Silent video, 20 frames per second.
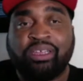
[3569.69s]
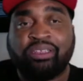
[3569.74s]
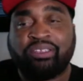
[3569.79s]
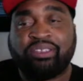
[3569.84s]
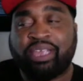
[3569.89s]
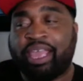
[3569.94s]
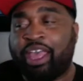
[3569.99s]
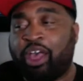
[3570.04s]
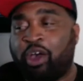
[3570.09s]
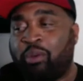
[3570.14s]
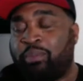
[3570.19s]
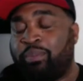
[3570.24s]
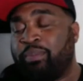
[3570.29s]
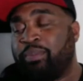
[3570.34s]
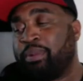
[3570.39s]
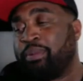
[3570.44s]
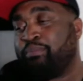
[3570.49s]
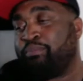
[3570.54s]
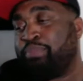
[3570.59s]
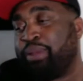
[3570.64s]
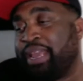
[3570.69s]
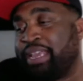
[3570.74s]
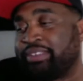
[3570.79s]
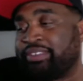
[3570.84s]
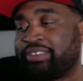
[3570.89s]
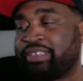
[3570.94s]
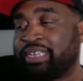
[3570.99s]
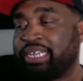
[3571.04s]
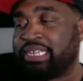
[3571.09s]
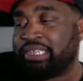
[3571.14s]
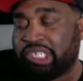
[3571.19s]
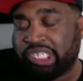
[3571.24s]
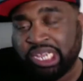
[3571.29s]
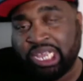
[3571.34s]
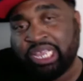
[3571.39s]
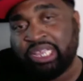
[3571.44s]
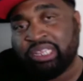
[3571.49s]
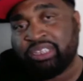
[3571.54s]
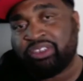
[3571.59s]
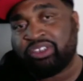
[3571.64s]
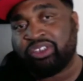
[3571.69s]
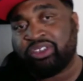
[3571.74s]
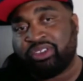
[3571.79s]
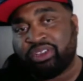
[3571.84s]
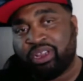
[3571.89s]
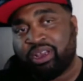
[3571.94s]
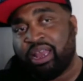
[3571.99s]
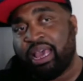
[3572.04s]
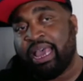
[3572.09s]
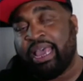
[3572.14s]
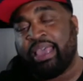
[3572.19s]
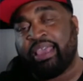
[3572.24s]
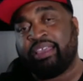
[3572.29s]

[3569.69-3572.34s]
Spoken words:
to help bless and change their lives.